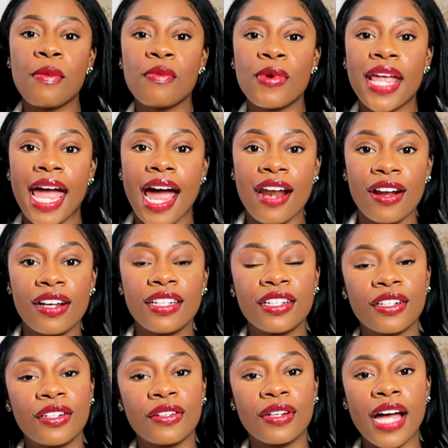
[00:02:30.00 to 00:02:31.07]
We had on
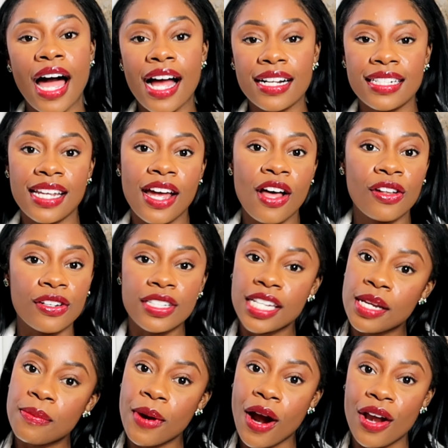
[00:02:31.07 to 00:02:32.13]
little cocktail or
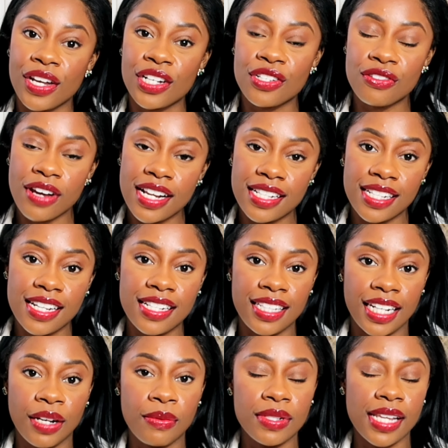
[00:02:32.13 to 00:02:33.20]
tea party dresses,
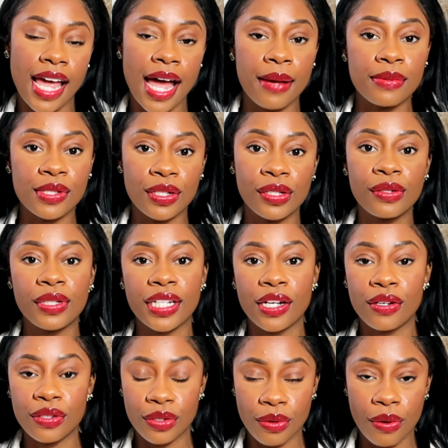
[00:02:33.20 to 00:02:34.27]
and it was absolutely
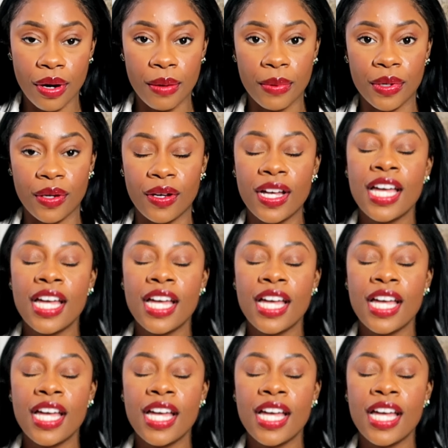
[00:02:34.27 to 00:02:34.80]
adorable.